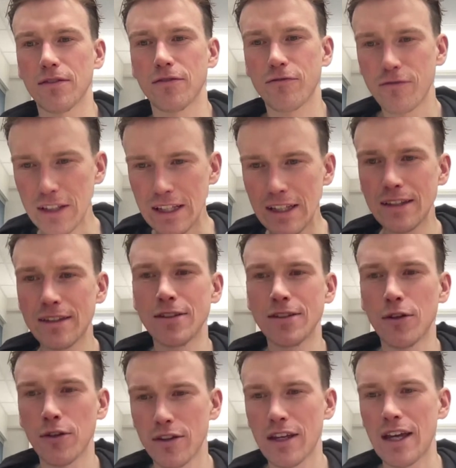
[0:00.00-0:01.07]
feed
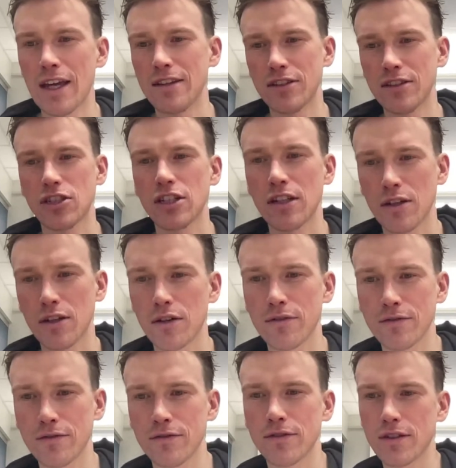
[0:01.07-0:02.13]
on the energy
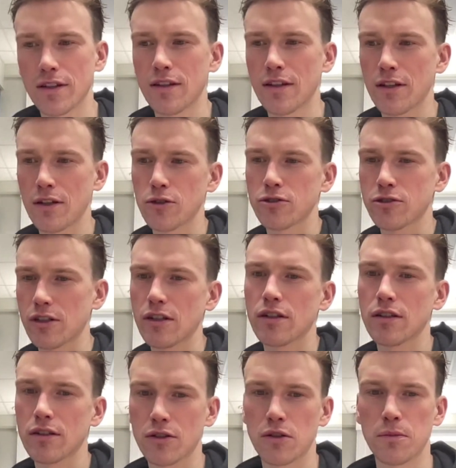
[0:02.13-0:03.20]
of the
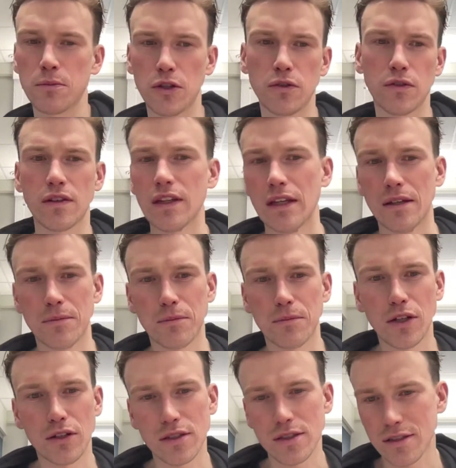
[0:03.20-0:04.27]
ultra community,
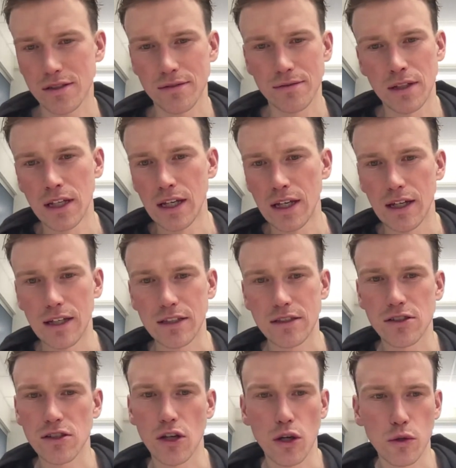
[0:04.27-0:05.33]
because
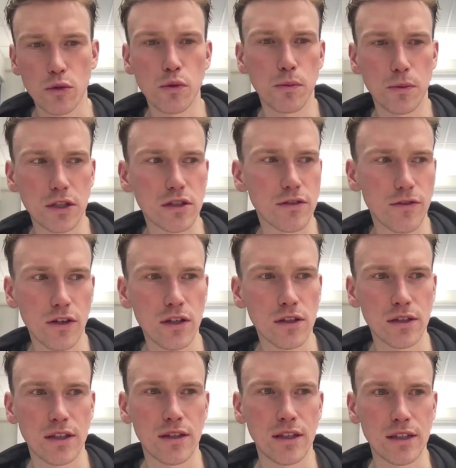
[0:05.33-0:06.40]
it's so much
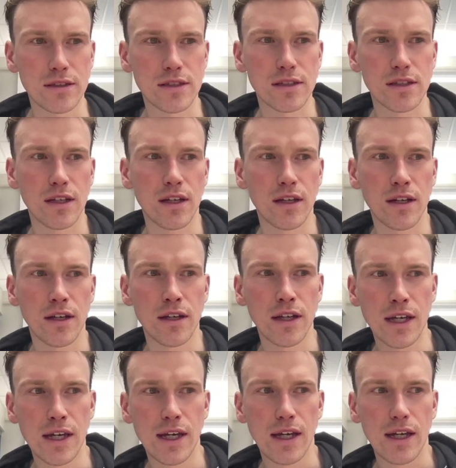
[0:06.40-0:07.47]
fun, and it's
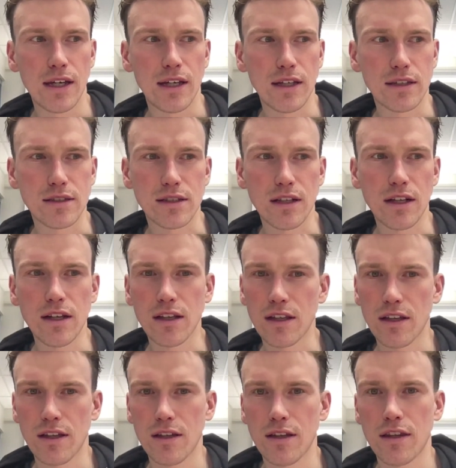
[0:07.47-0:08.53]
like
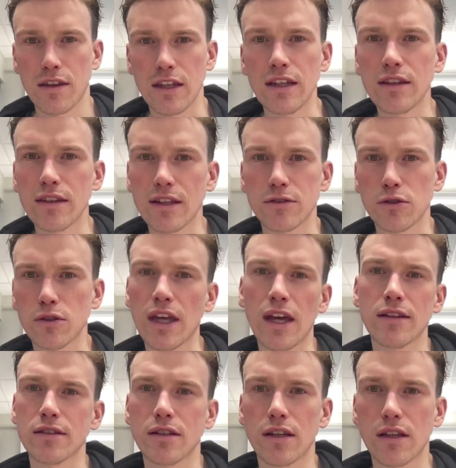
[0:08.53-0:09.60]
a thing that you
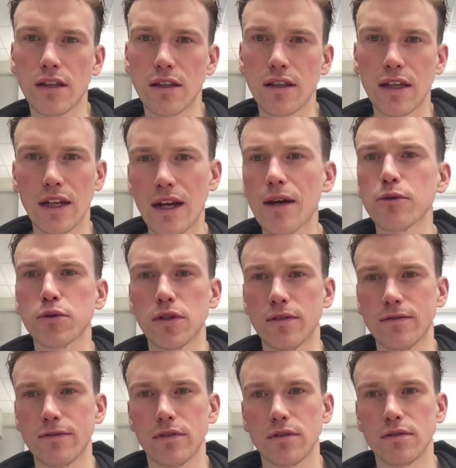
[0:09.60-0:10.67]
can't get out
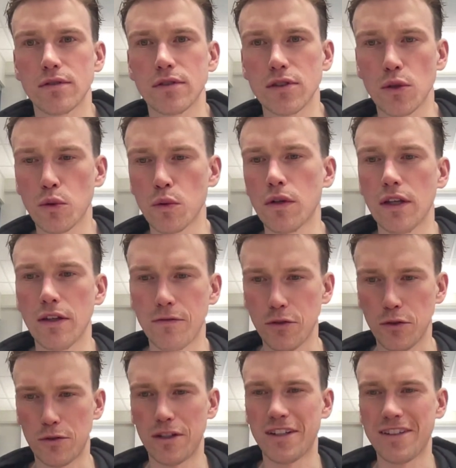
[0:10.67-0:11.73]
of. So
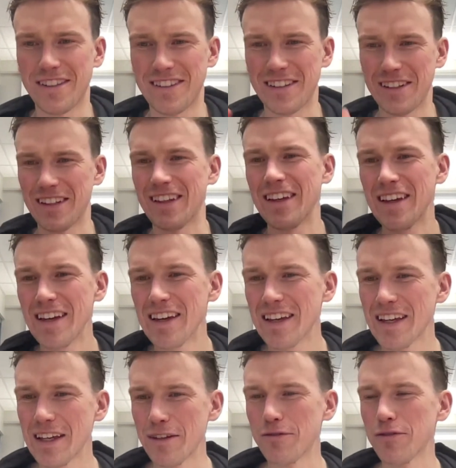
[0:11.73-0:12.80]
if you're
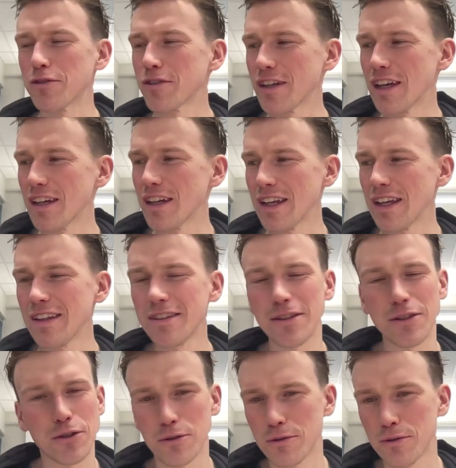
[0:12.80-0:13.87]
if you're getting
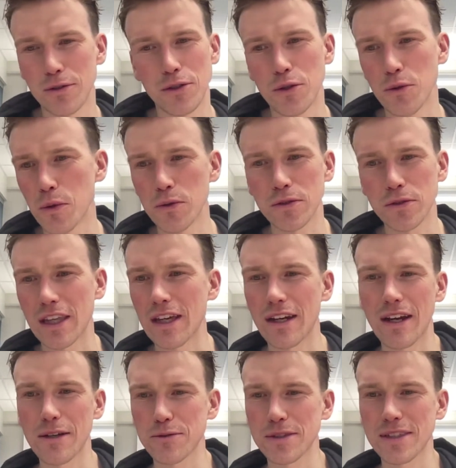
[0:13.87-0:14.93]
in, you won't
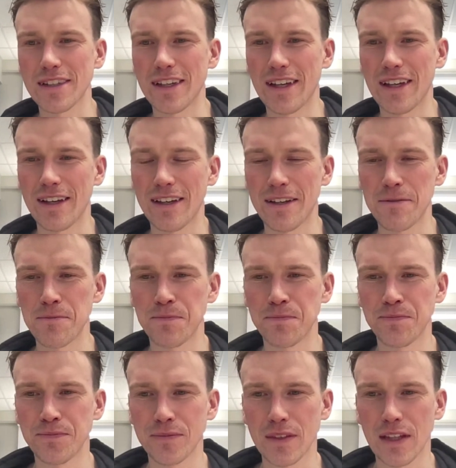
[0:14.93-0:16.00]
get out.
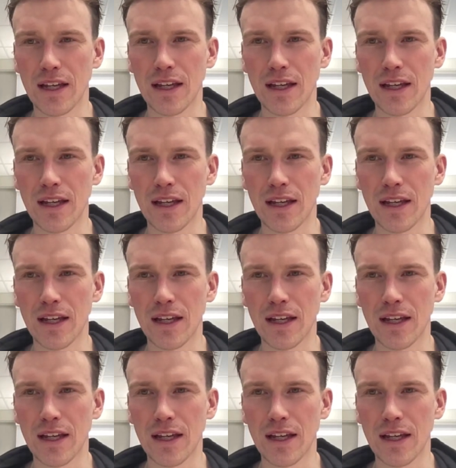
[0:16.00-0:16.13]
And